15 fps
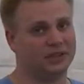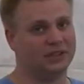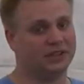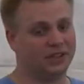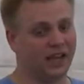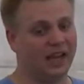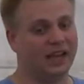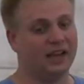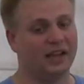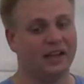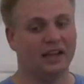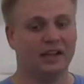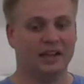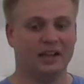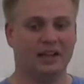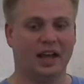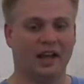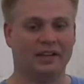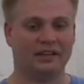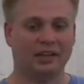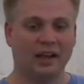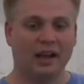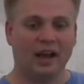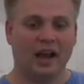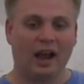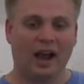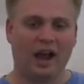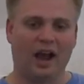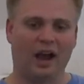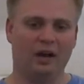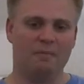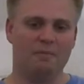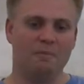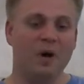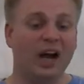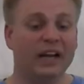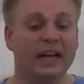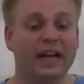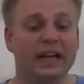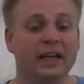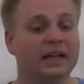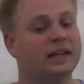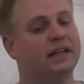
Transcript: It's saying that uh, money